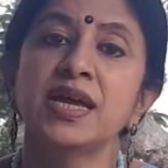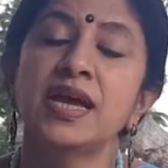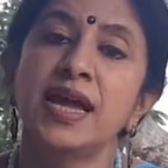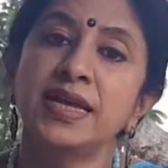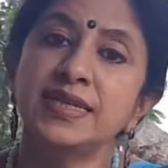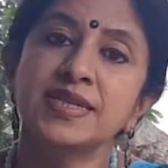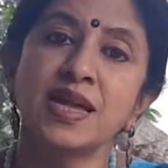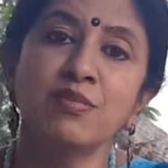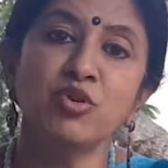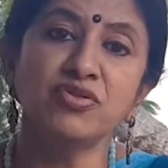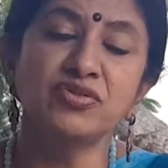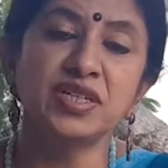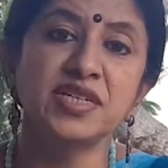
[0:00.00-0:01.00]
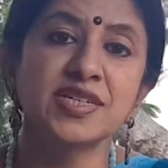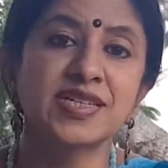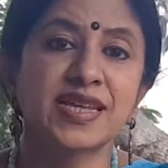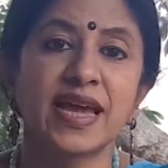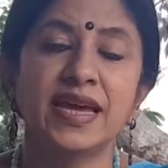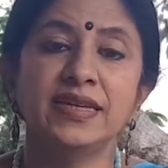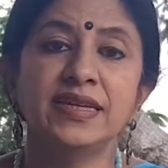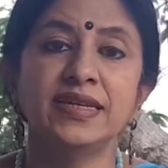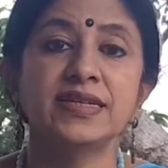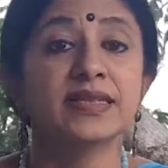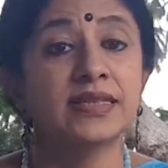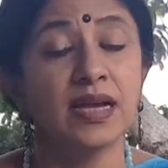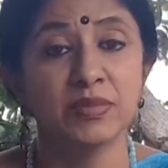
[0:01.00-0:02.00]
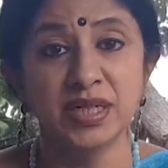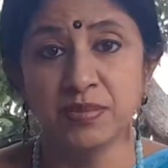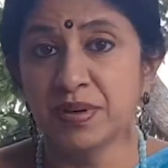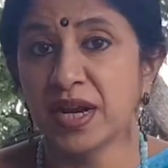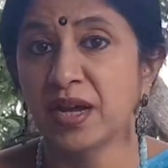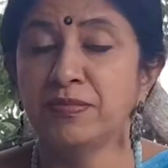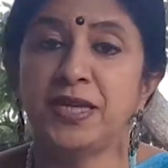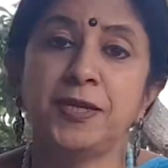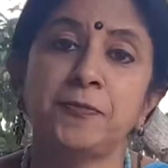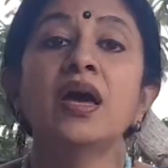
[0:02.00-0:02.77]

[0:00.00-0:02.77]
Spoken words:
and some of these carried Tamil Brahmi.